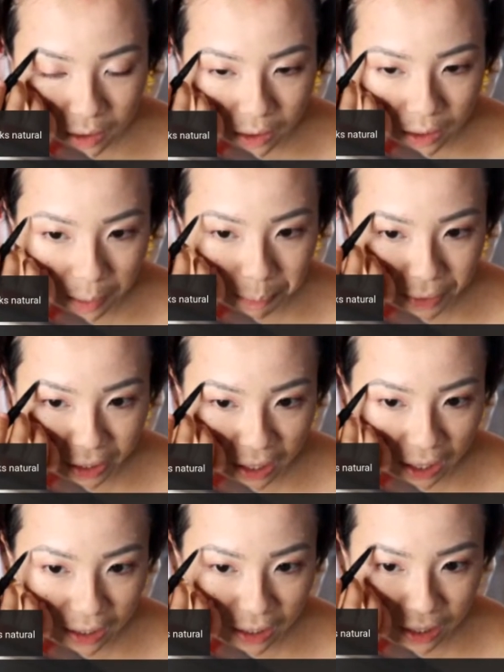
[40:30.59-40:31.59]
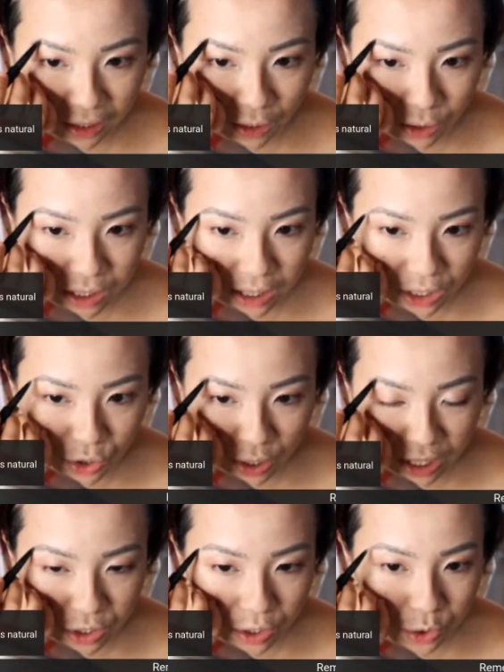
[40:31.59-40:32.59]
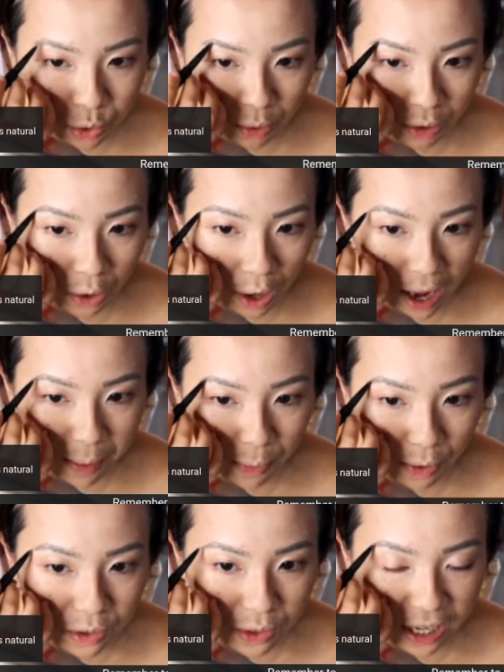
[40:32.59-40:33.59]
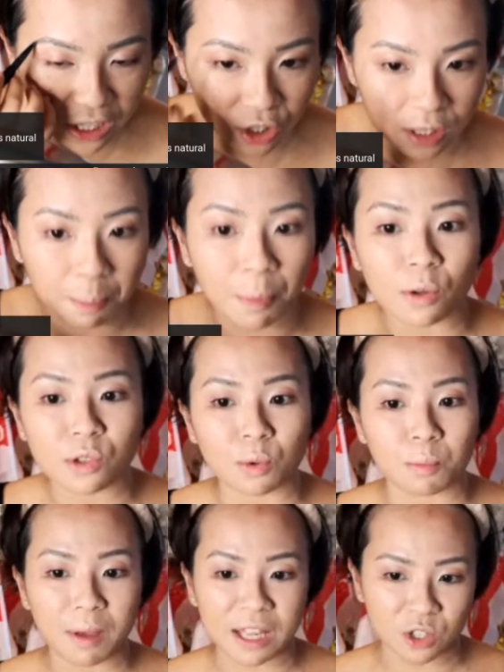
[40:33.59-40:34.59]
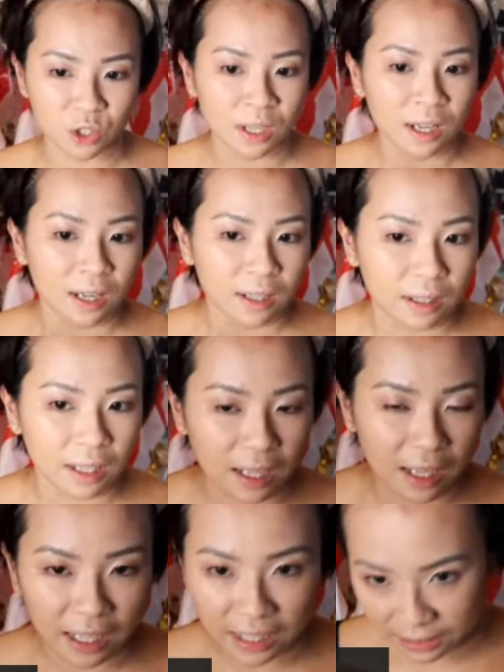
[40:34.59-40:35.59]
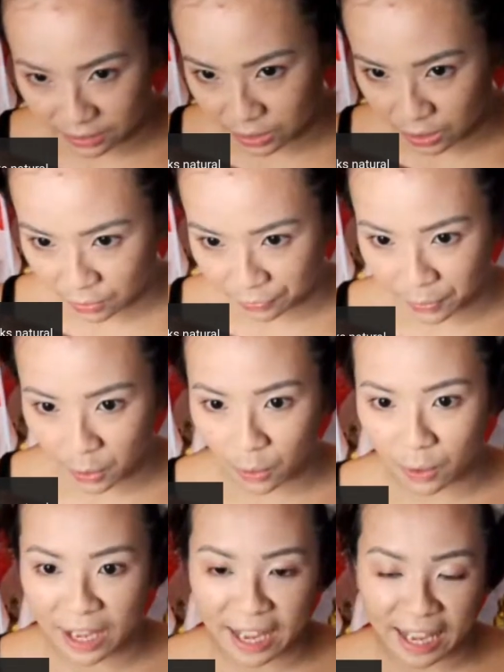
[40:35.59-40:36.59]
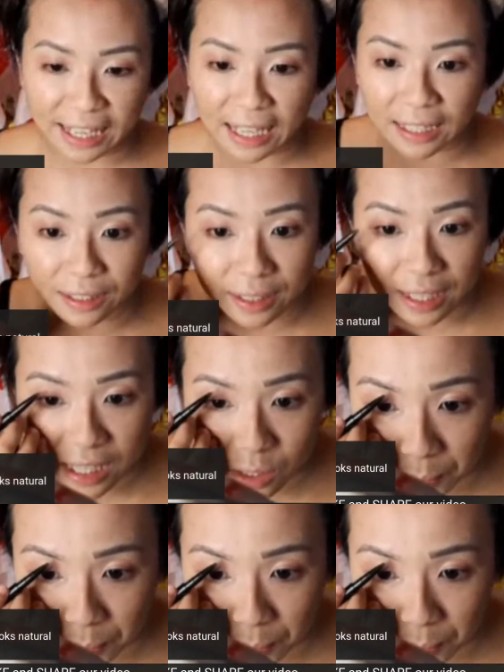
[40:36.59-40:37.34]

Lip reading: Yeah, the color looks natural. Actually, your eyebrows are actually supposed to match the color of your hair color as